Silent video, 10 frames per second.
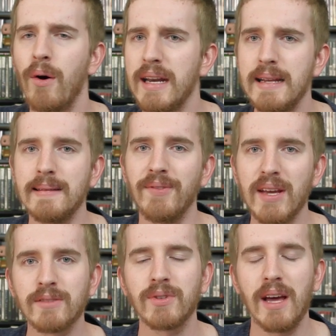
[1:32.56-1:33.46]
I didn't.
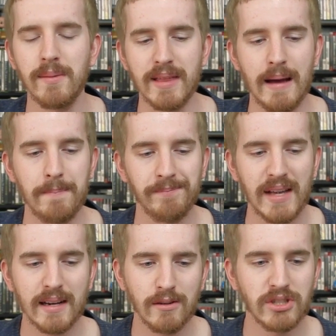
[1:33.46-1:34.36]
Thanks for telling me that.
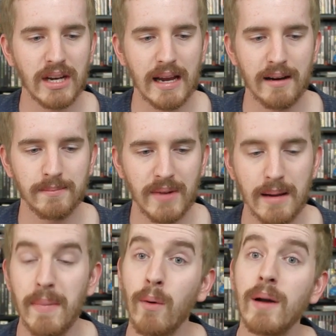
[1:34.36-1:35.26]
I go and check out,
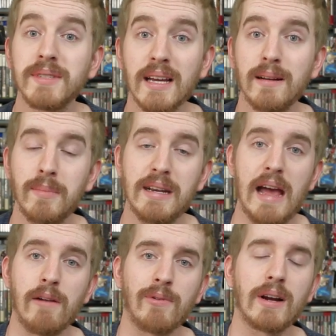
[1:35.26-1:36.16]
and my website had been
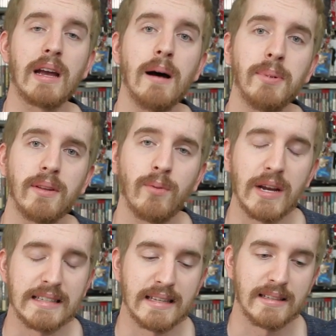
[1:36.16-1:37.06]
down for a couple of
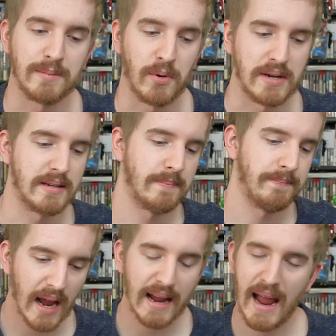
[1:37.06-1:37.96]
weeks at this point.
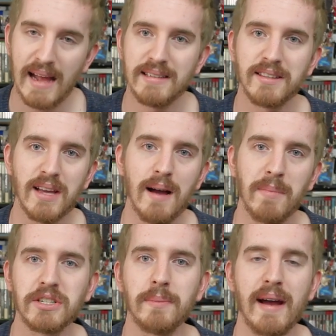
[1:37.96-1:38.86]
I hadn't thought
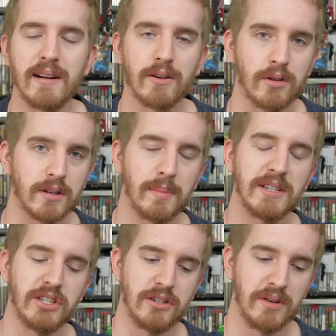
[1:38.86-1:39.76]
much about it or looked
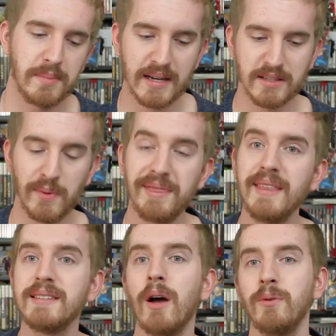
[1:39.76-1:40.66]
much into it because with
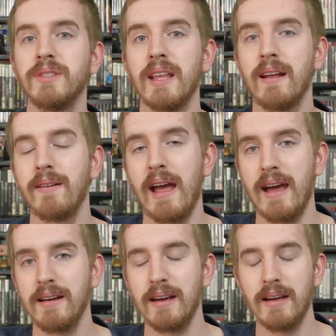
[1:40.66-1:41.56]
this host that I've
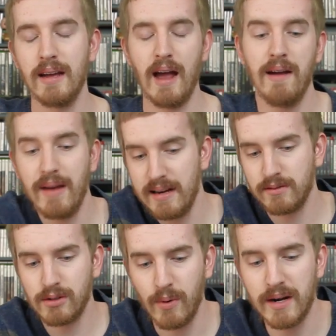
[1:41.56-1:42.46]
had, I've
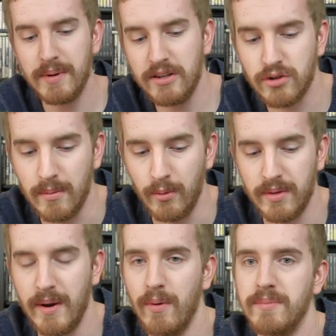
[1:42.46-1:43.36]
had quite a bit of trouble
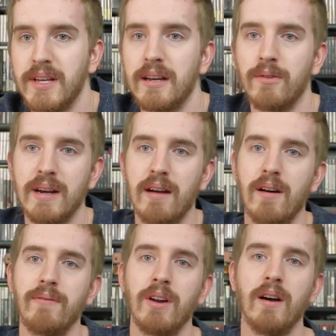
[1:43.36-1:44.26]
with my website going down
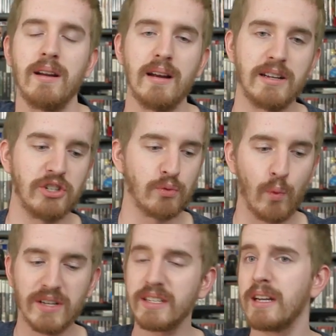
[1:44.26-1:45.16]
off and on, and I just
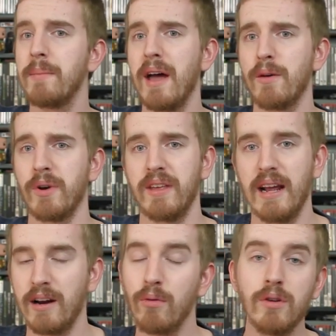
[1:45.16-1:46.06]
wasn't going to bother with it.
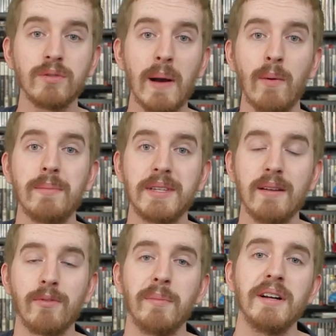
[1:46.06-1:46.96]
I don't use my
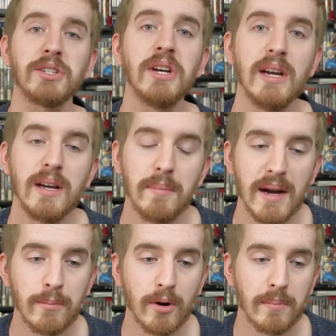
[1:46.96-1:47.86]
website for much.
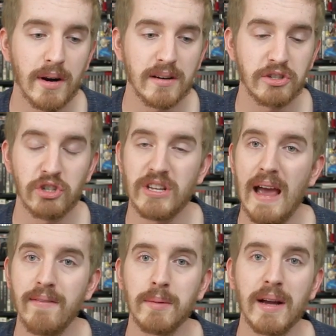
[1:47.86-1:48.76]
My important part is just
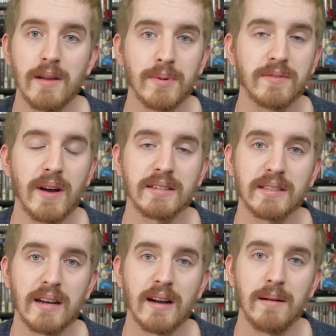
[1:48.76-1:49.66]
having my
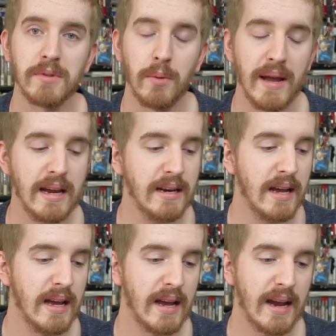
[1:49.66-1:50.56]
eposvox.com
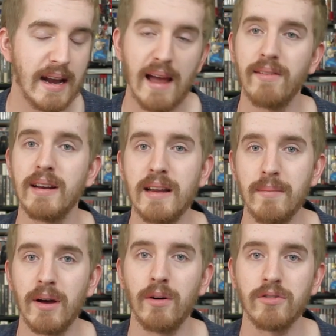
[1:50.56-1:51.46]
domain and having an
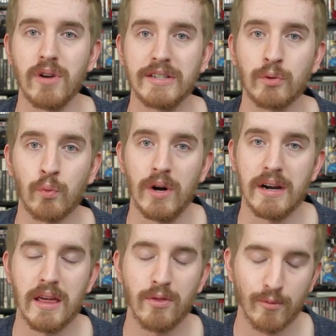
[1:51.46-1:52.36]
email address
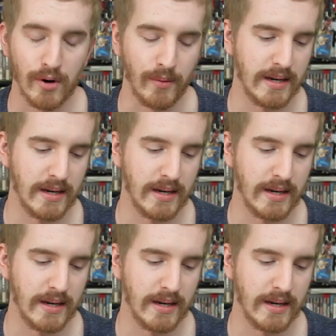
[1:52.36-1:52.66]
run through